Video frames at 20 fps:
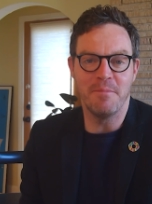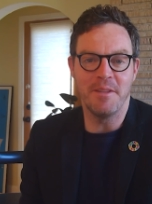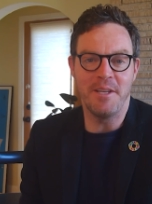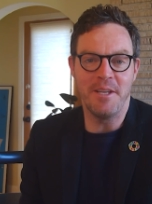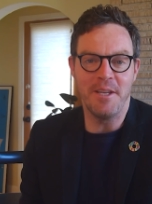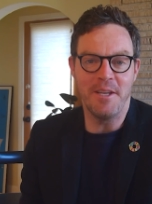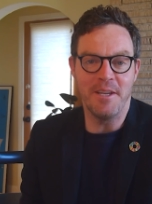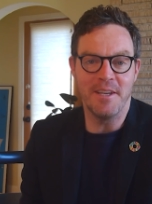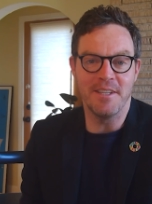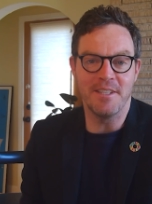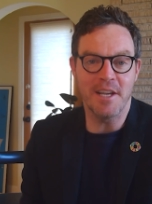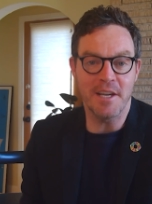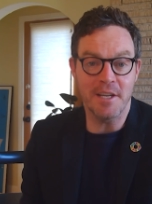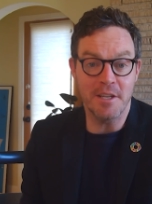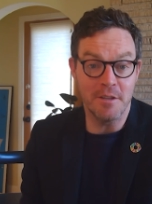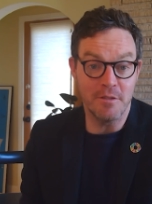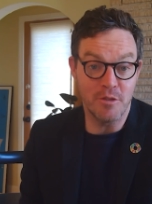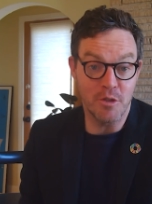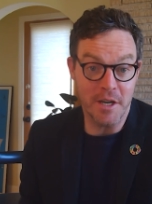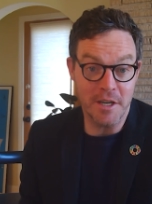the
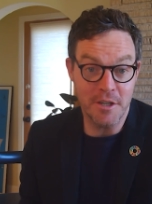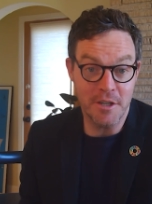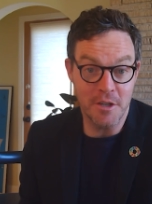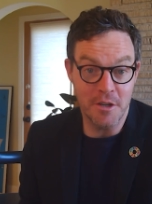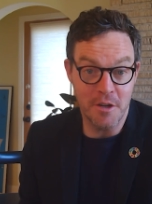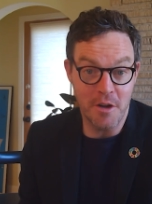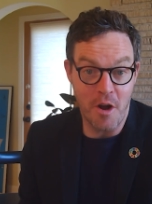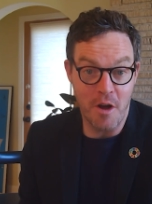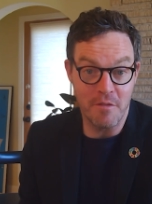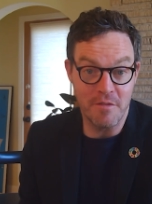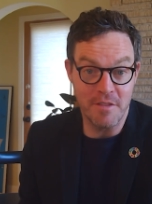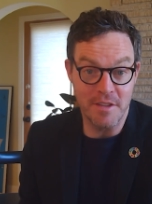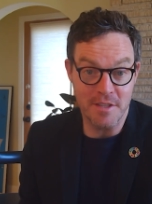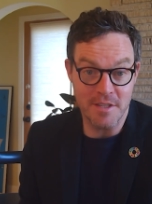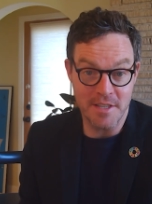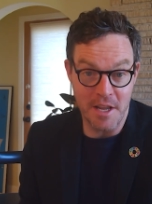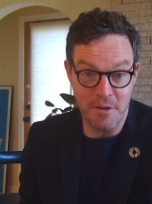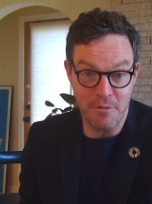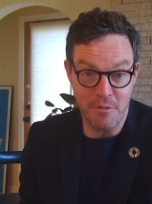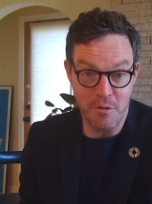Executive Director of the
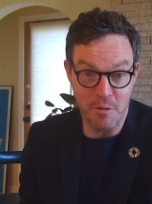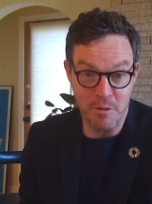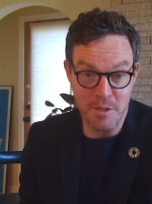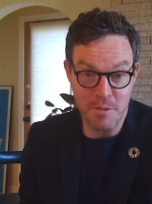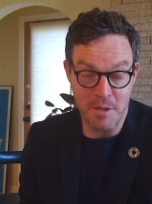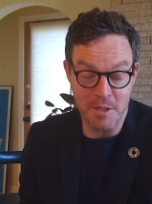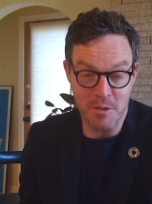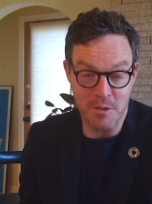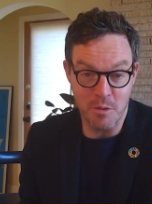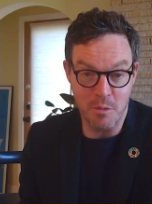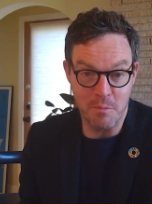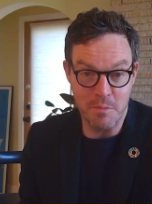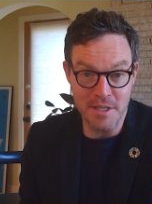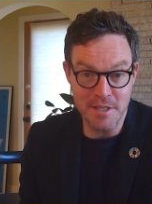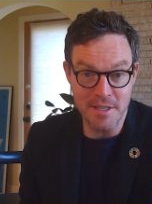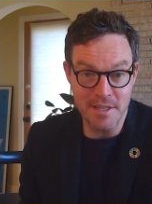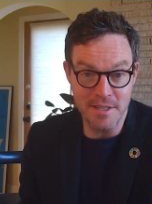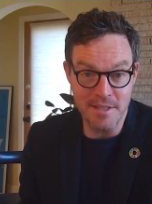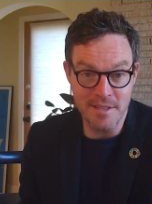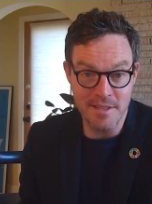Center for Responsible
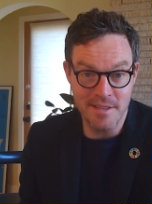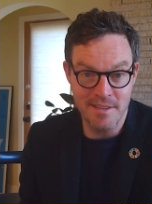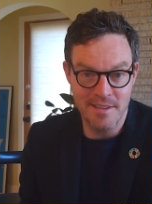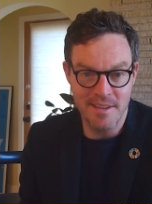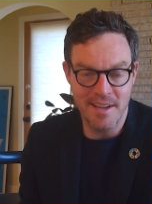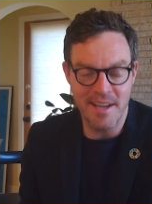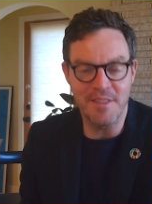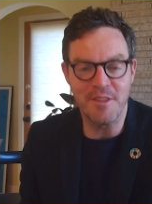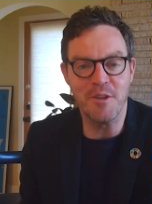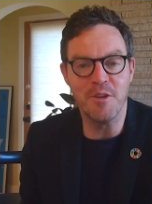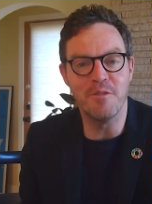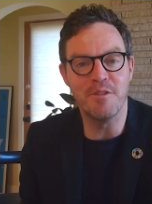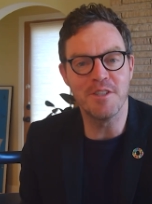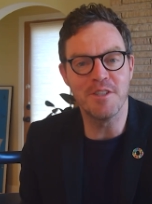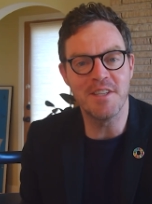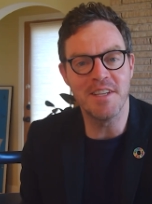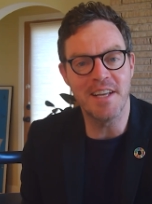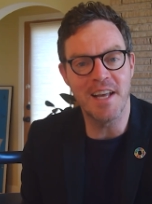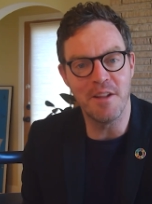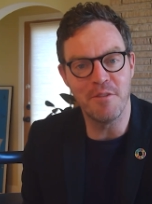Business,
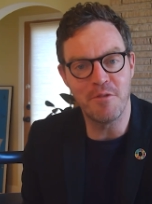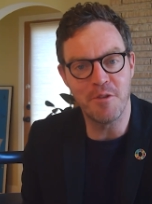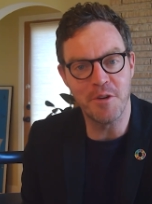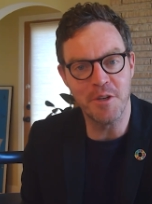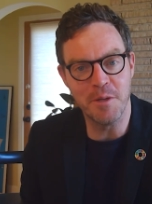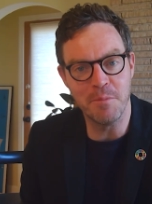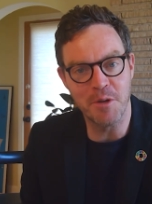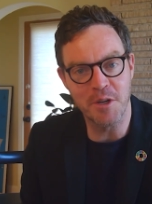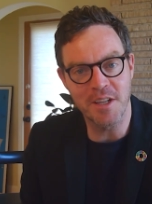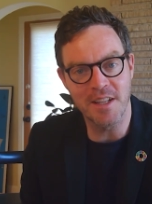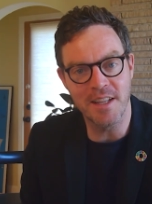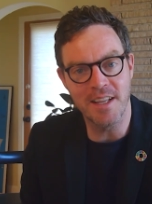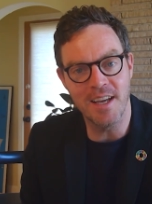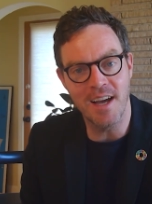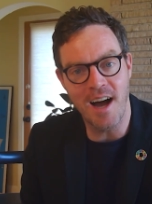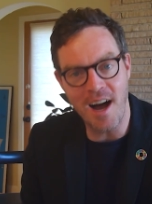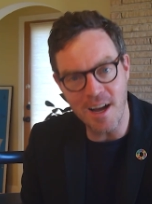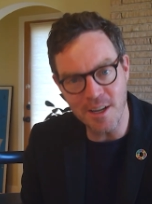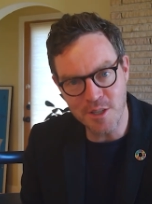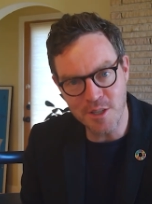University of California, Berkeley
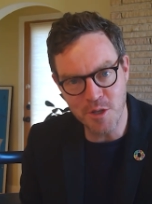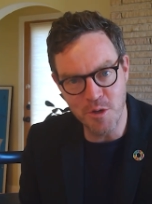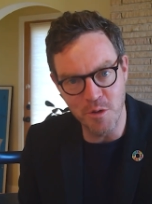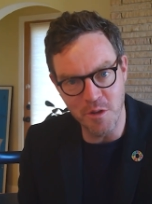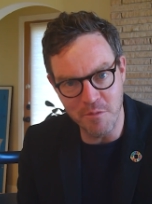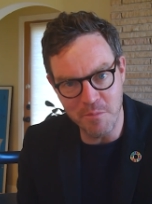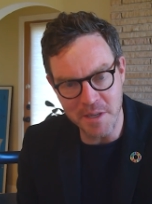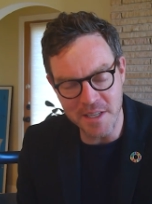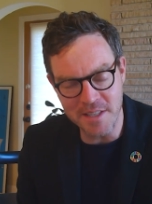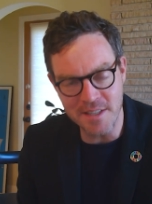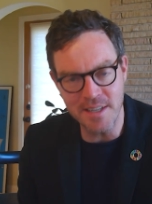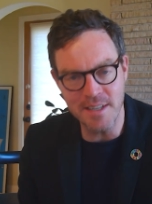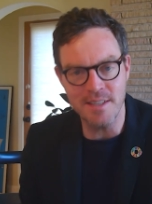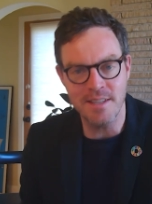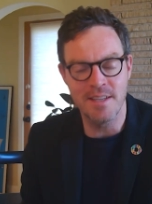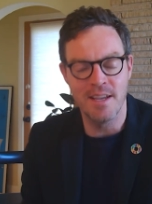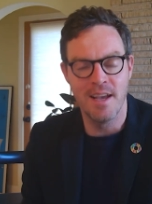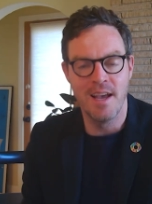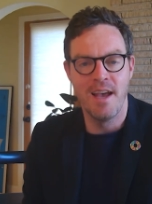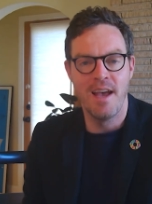Haas School of
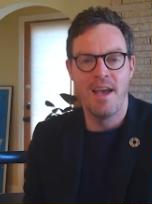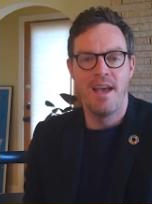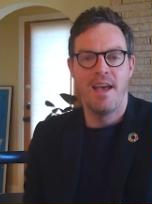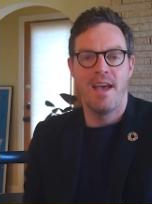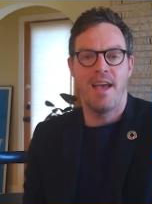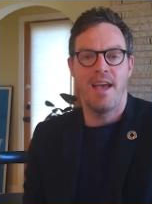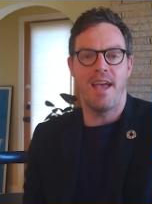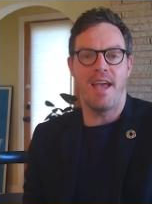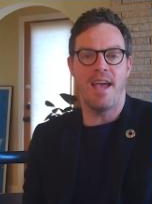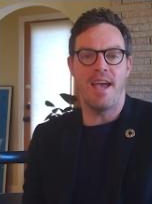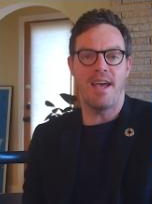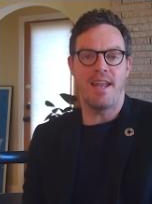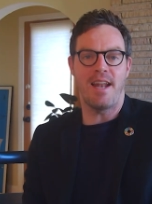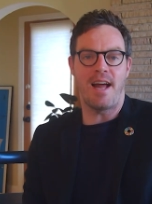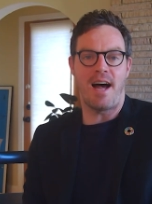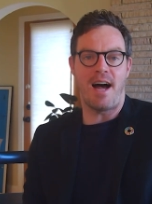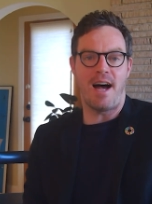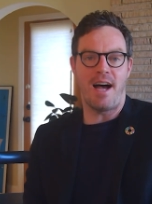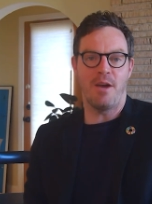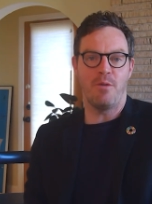Business, and
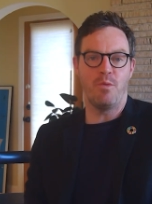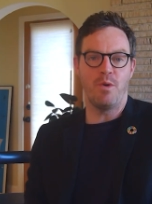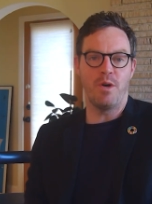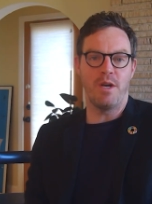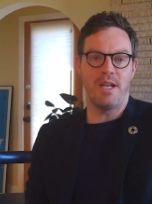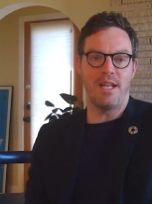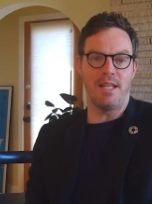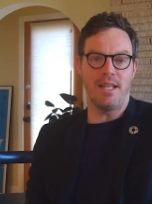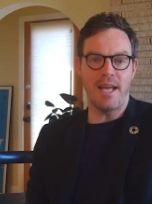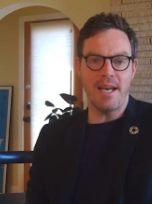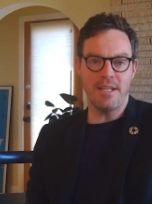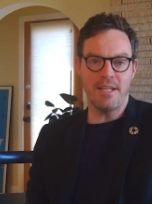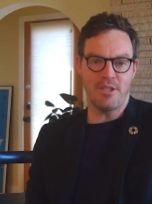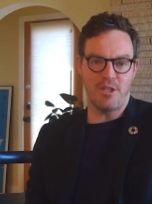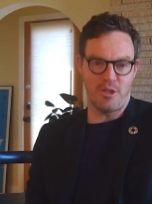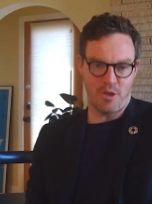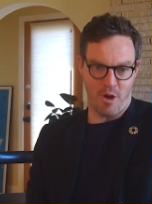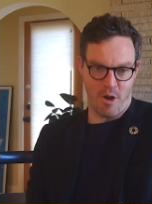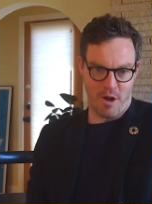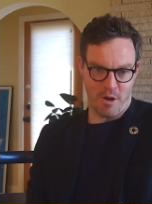I would like to
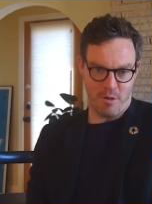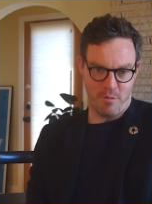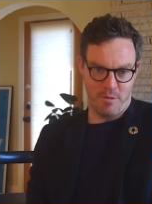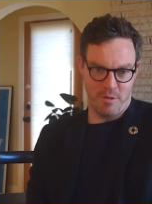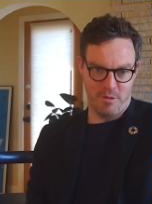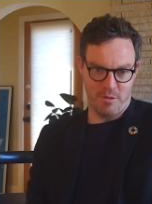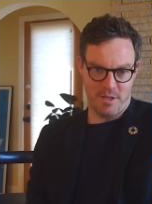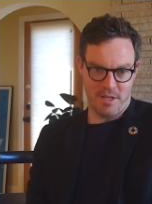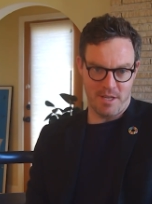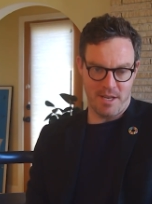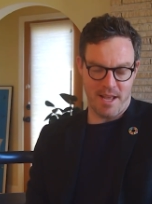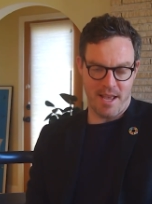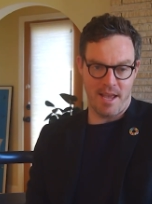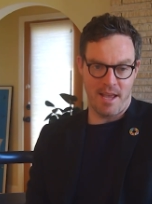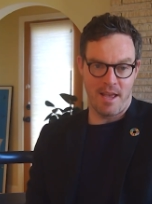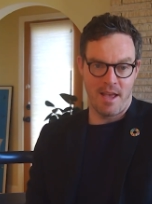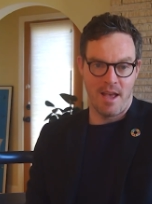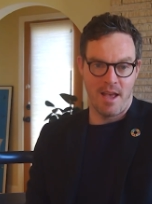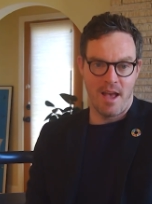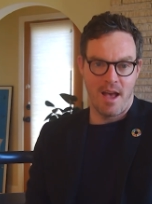talk with you
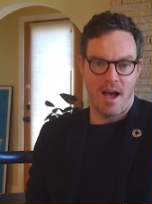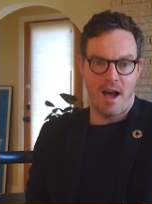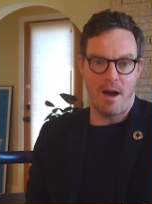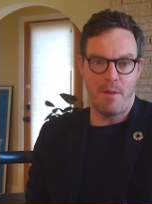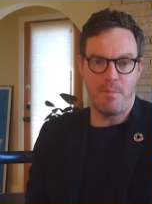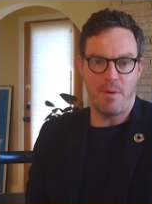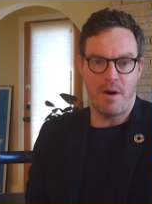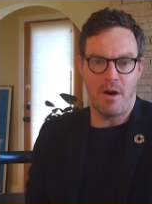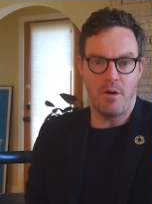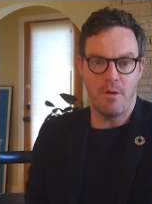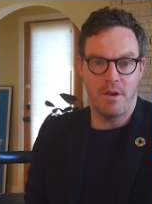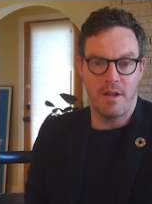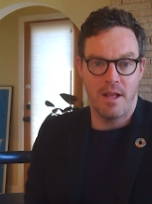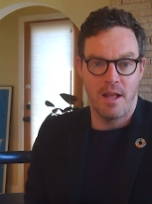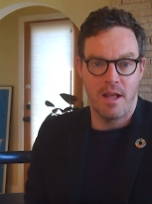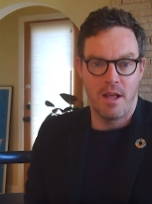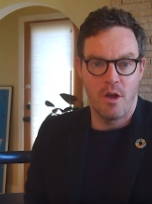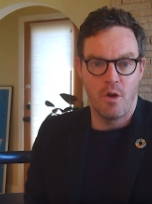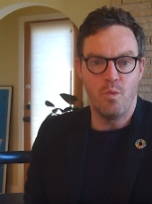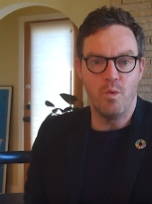today
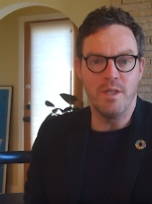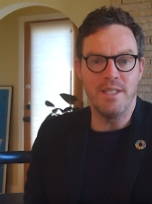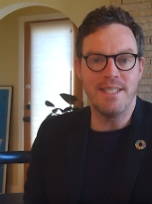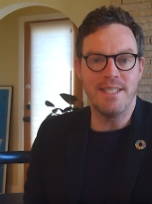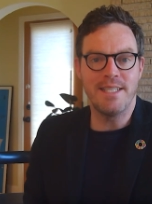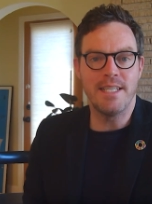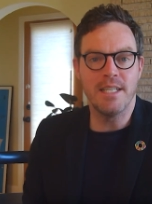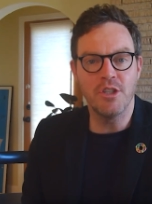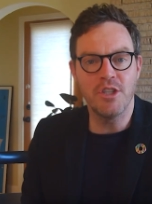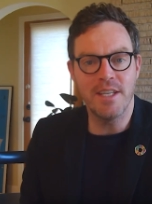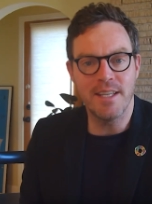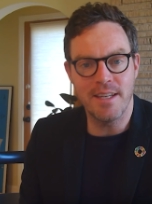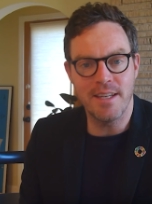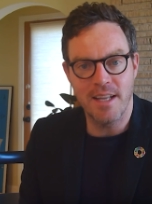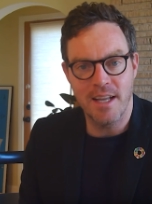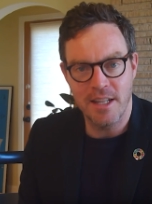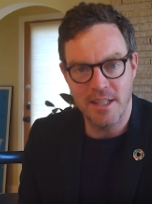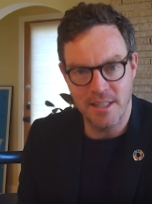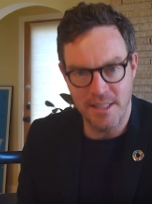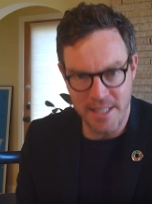about resilient
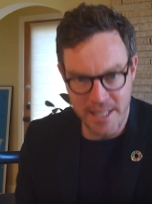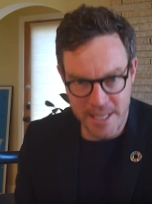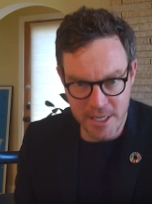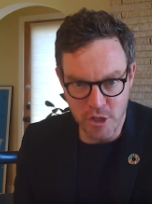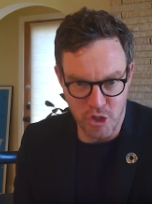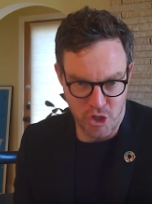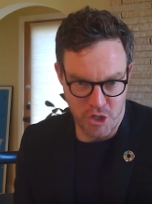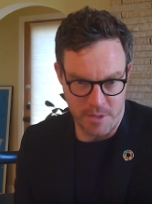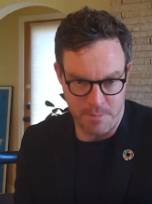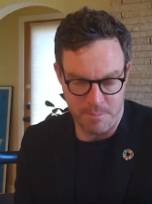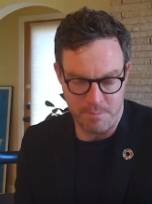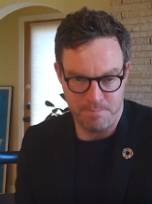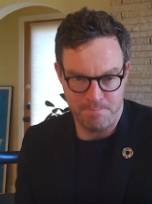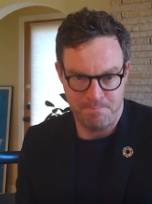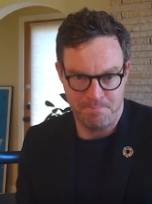leadership.